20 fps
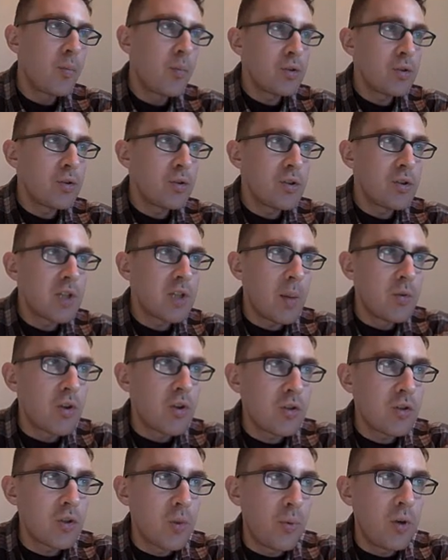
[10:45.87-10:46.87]
Personal statement is
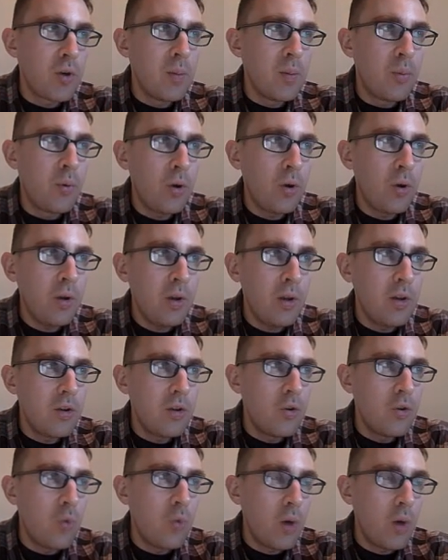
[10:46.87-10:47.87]
also pretty important.
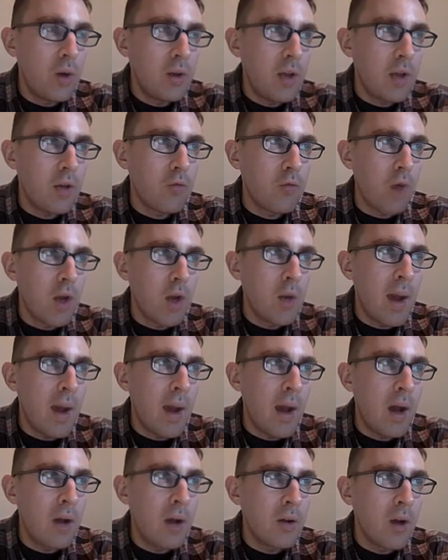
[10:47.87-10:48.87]
You want to like write
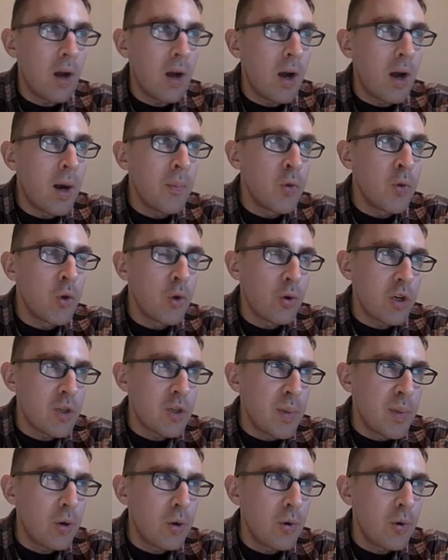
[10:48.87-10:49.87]
about your
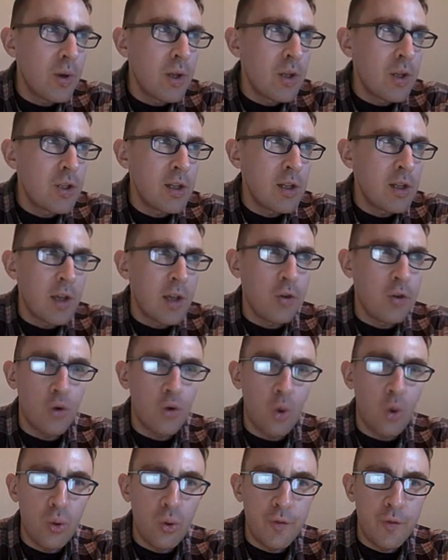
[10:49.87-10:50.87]
experience and like your
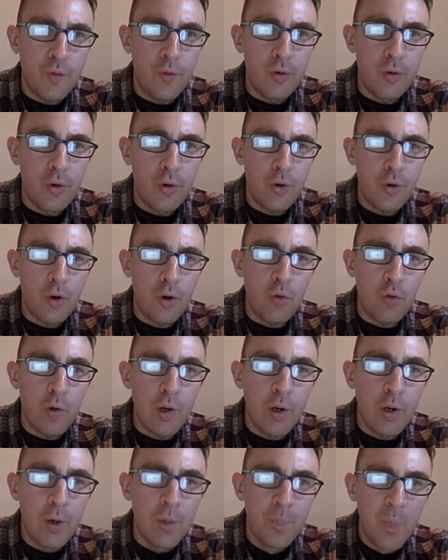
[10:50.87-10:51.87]
goals for your
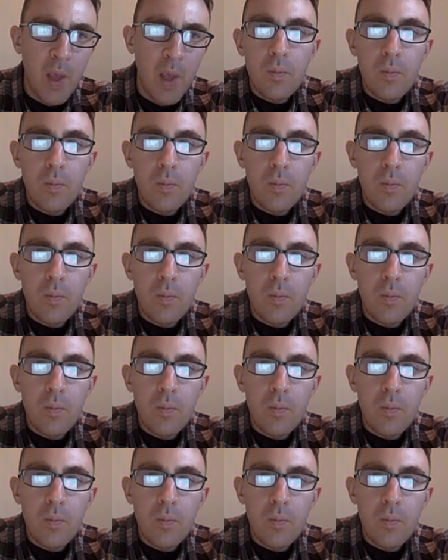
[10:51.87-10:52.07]
career.